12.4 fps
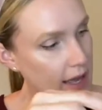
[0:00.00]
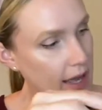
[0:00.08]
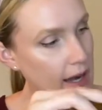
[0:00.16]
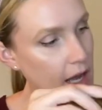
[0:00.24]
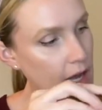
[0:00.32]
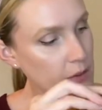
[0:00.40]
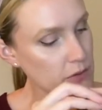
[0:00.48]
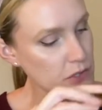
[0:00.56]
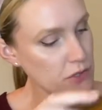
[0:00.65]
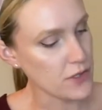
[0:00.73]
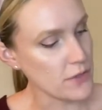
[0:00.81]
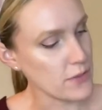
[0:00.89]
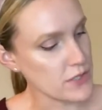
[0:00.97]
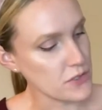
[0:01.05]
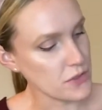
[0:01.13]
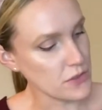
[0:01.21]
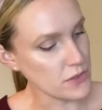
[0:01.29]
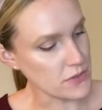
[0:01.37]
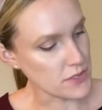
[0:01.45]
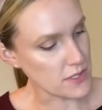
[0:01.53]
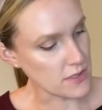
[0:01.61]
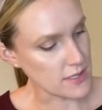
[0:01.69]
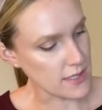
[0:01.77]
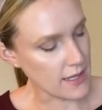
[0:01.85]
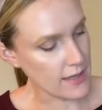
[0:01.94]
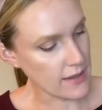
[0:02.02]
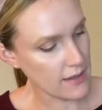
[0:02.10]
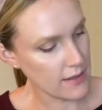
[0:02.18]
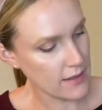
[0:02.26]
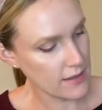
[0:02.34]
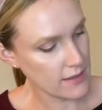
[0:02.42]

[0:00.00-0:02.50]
And I will show you what too loose looks like.